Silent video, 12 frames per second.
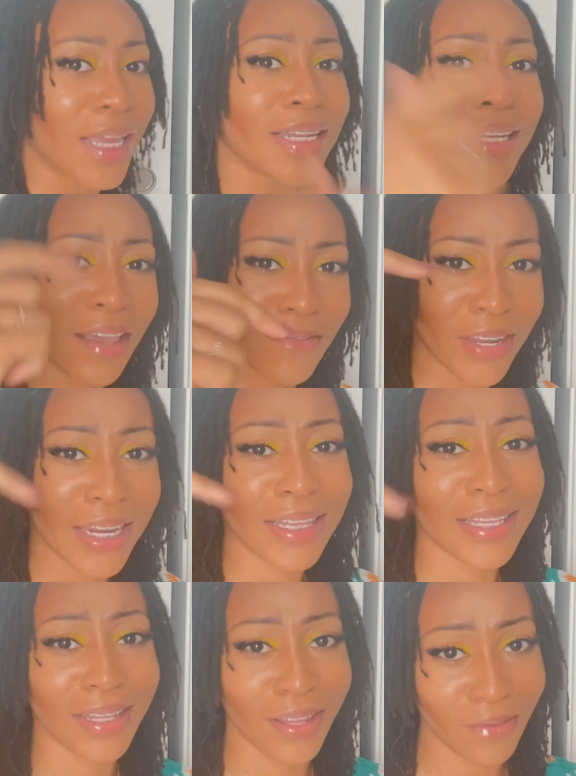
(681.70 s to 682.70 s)

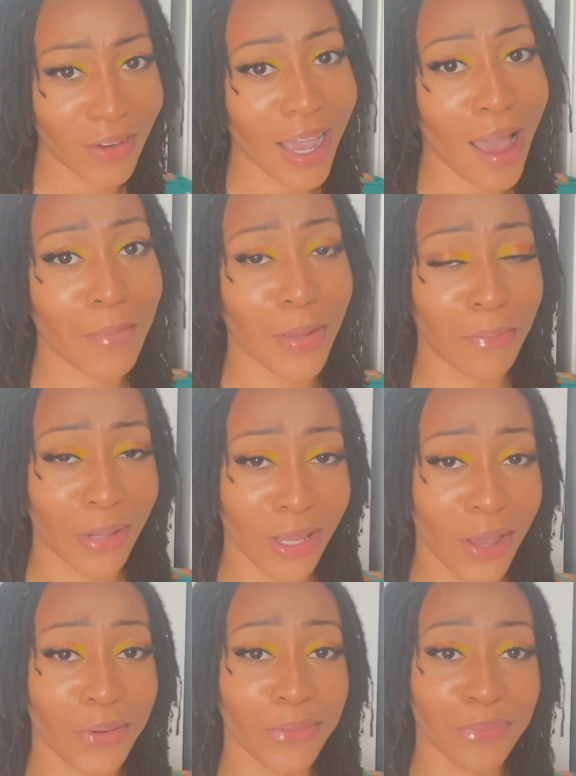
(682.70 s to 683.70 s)
Definitely leave a comment
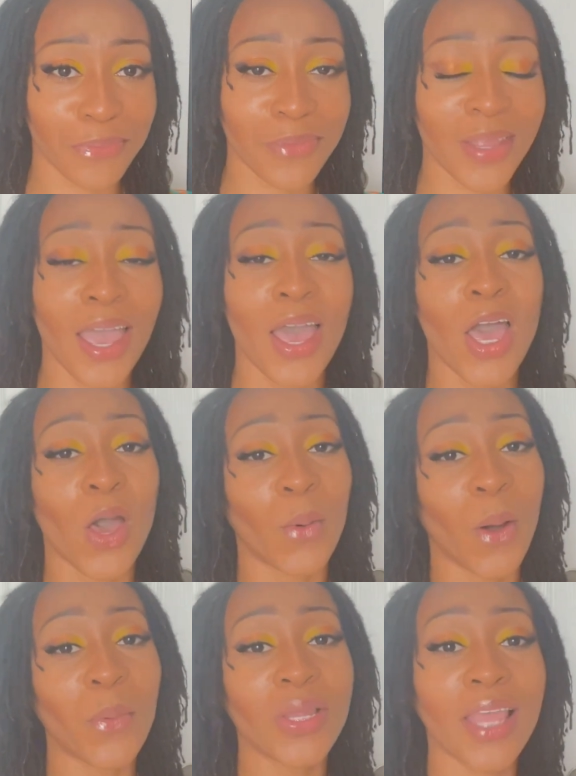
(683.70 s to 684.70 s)
below.
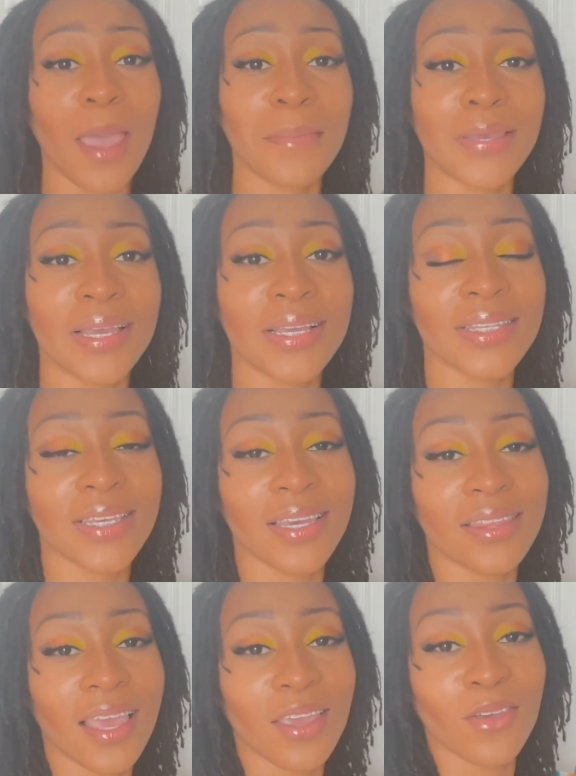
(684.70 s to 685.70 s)
Well, with that being
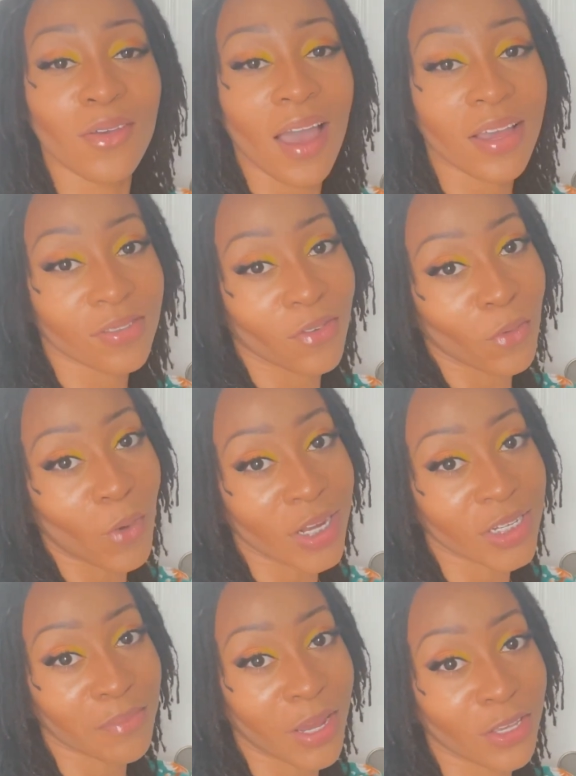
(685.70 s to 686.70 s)
said, thank you guys for
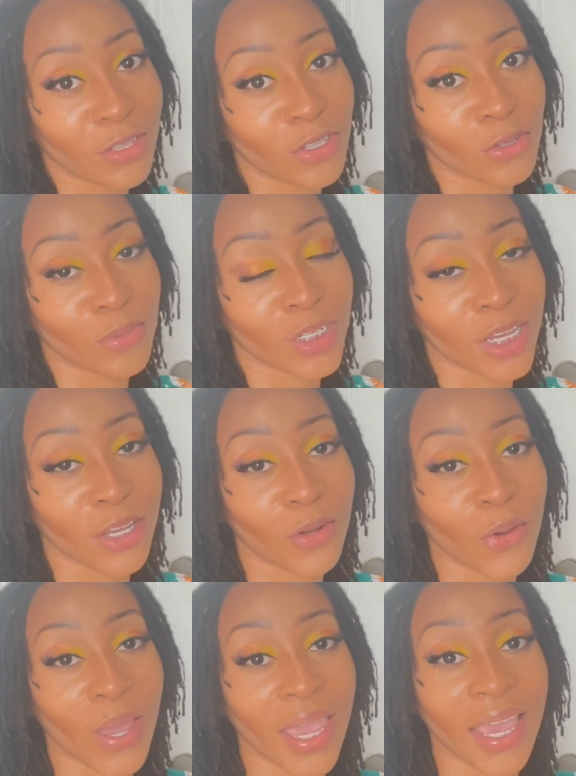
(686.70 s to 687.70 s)
watching my YouTube
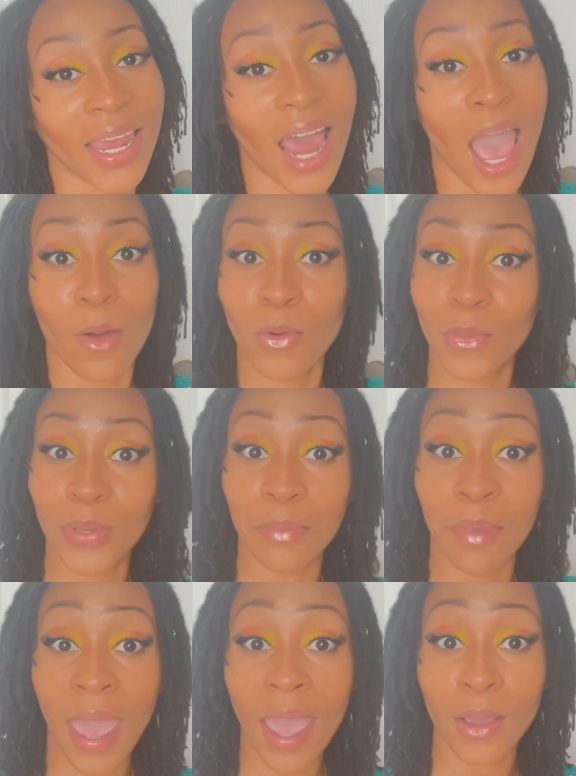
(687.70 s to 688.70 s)
channel, and I will be
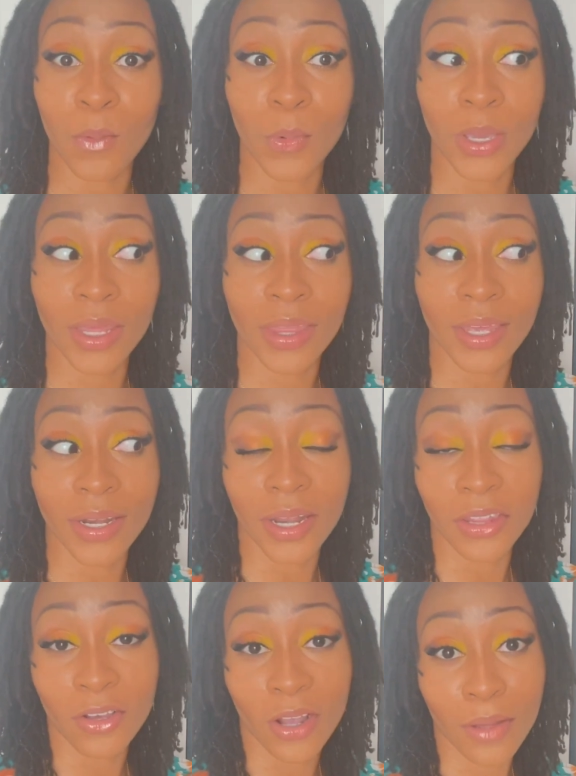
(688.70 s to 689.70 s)
back with
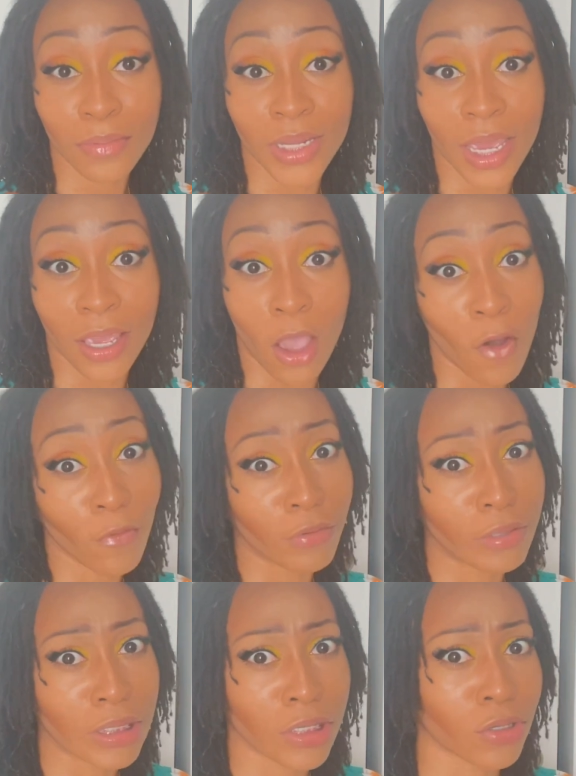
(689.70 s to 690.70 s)
another update,
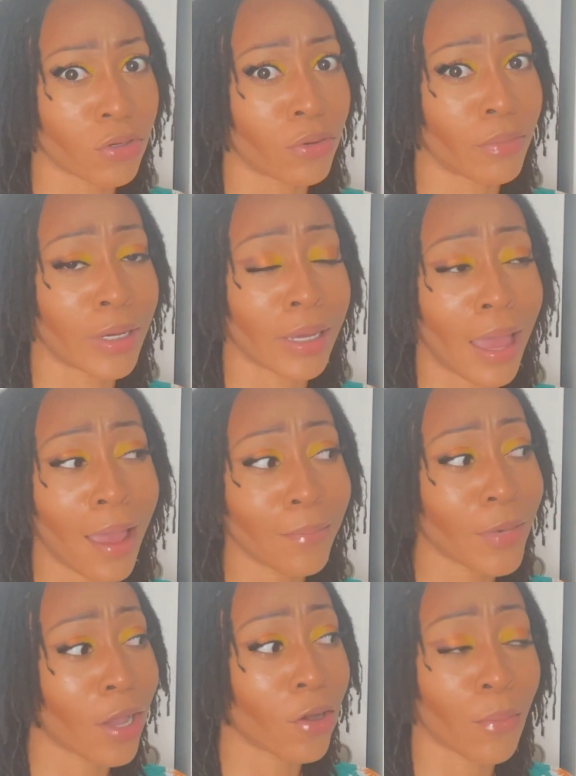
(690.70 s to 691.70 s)
hopefully soon, but I'm
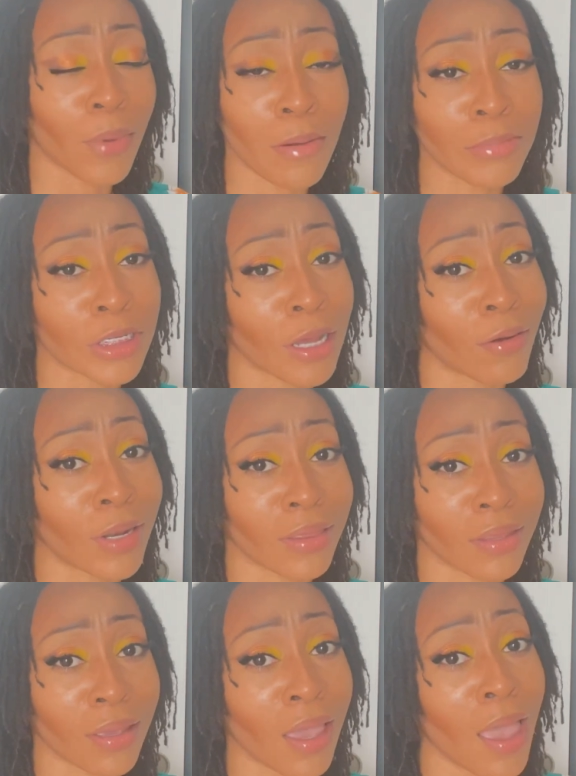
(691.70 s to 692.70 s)
not going to promise y'all
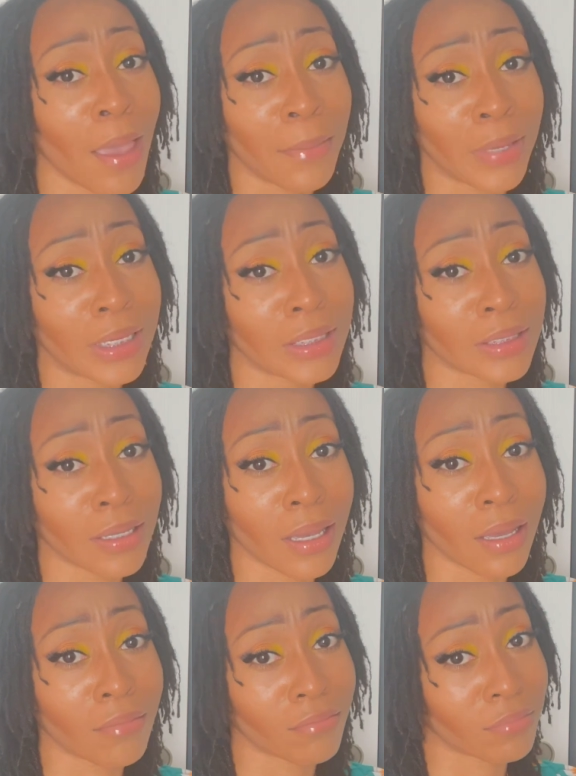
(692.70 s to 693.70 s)
nothing because
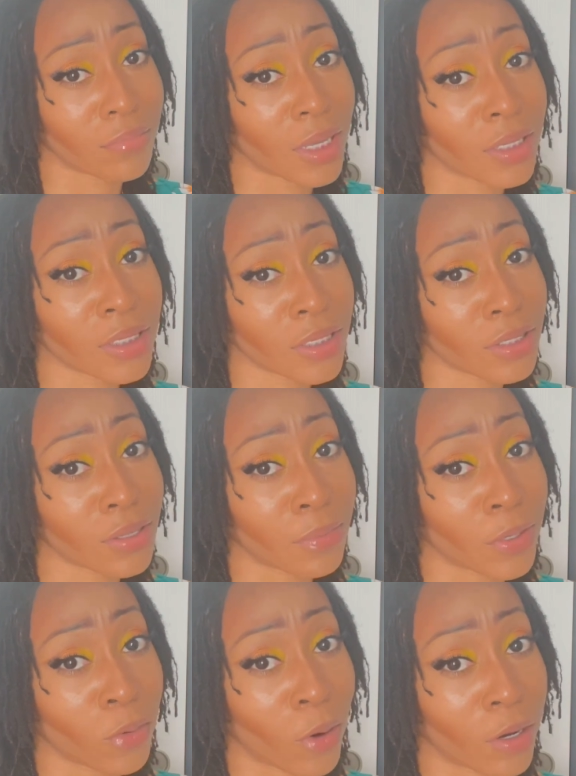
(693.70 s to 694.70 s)
a sister
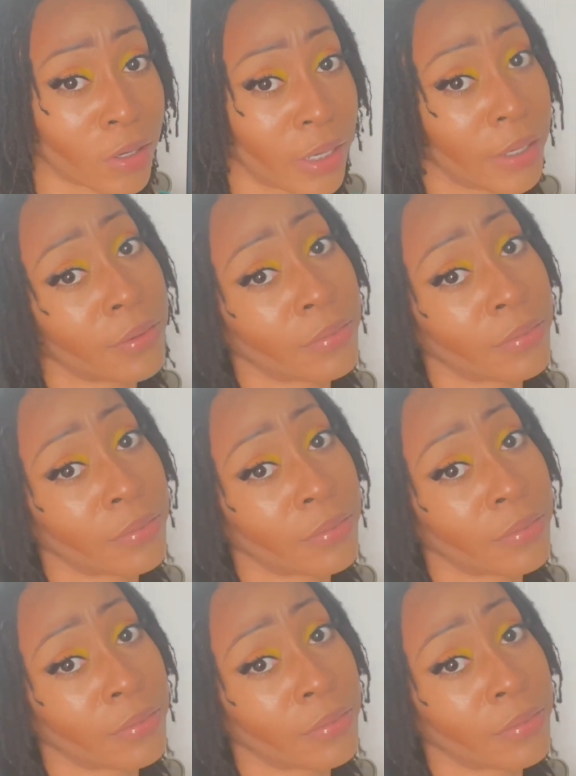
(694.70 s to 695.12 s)
be working.